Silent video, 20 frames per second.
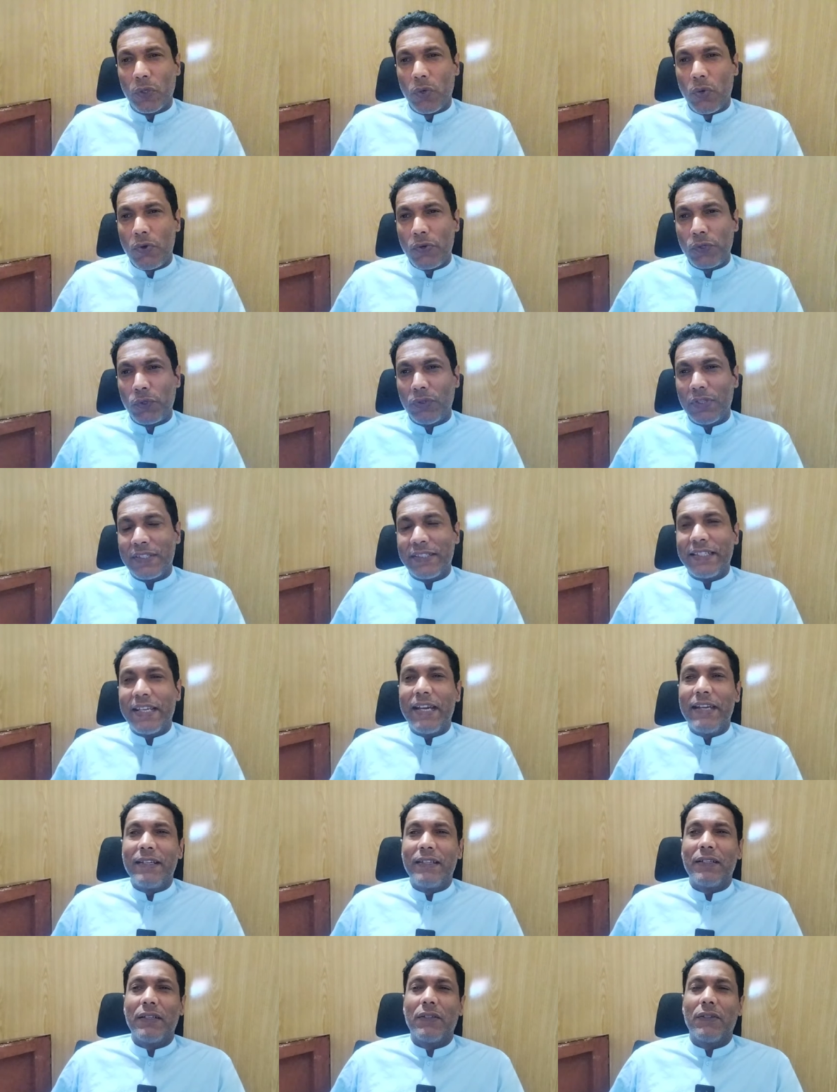close to the
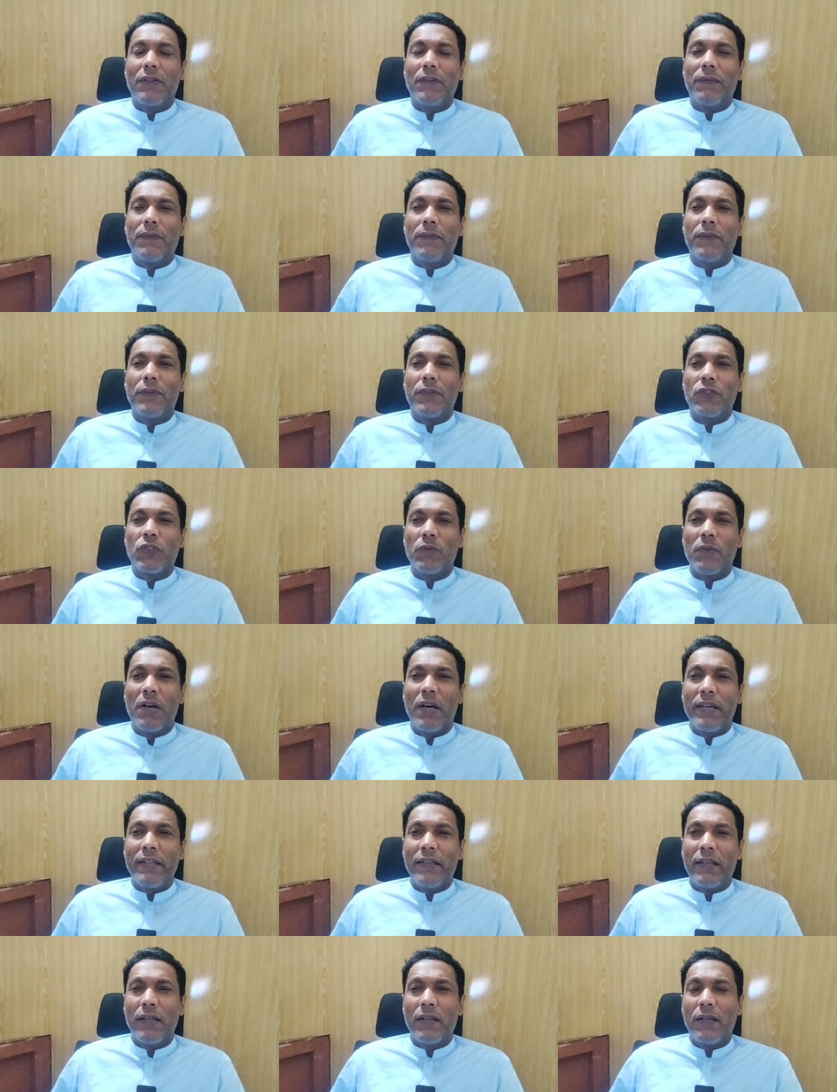center of uh,
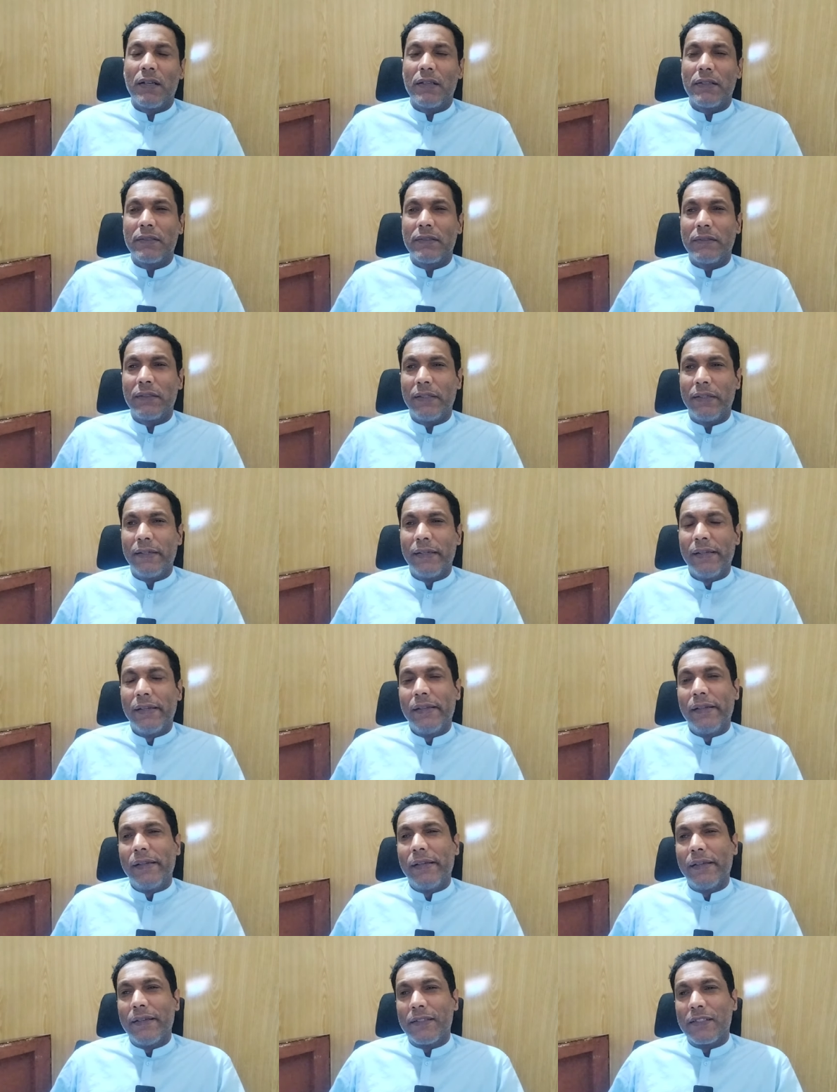Somalia's
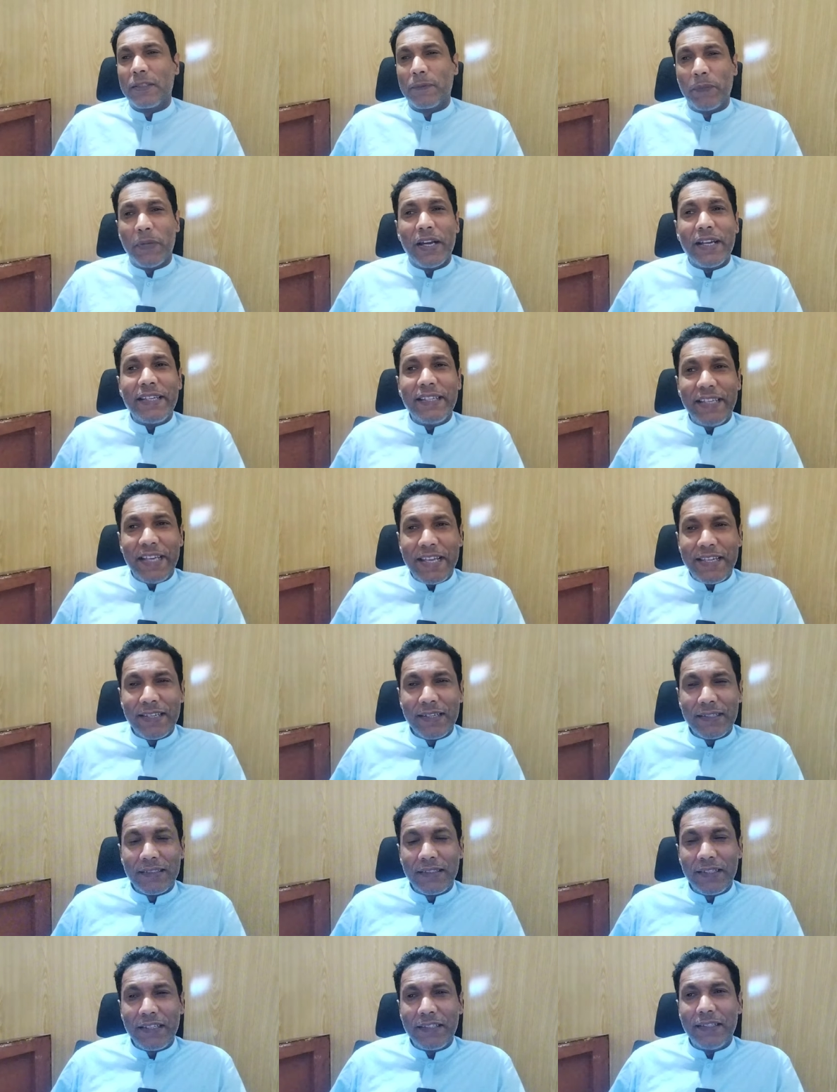a spy
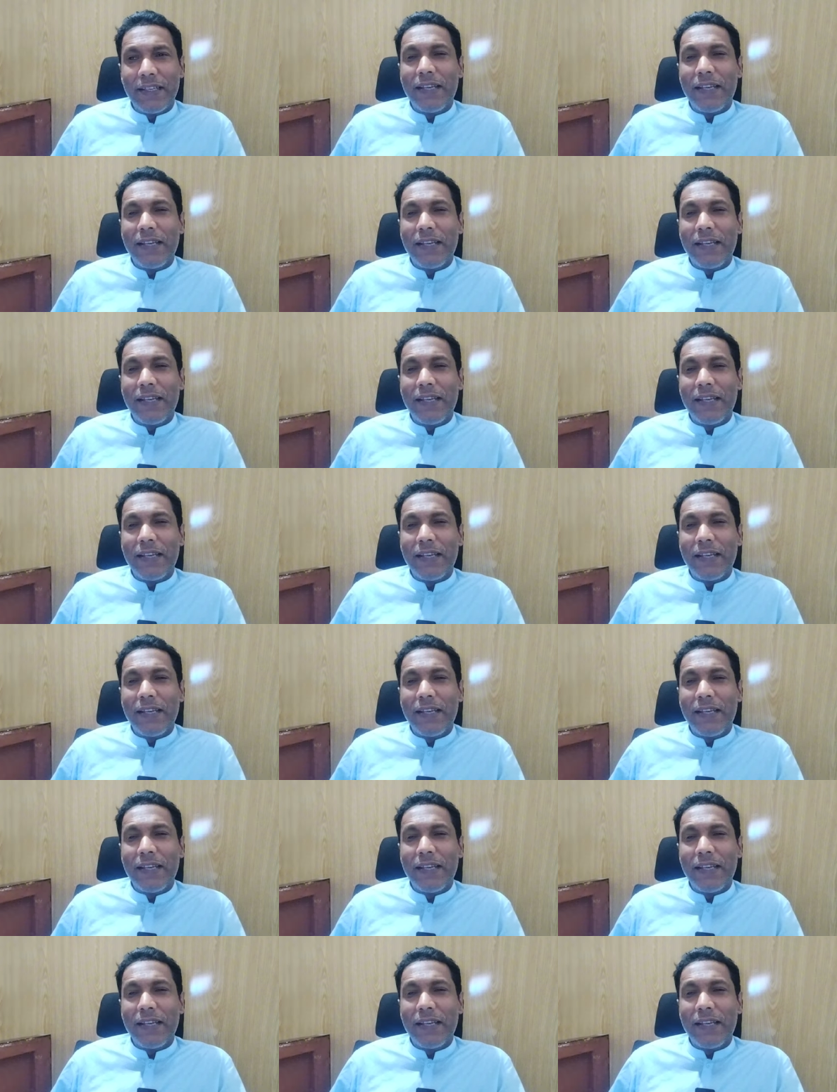agency.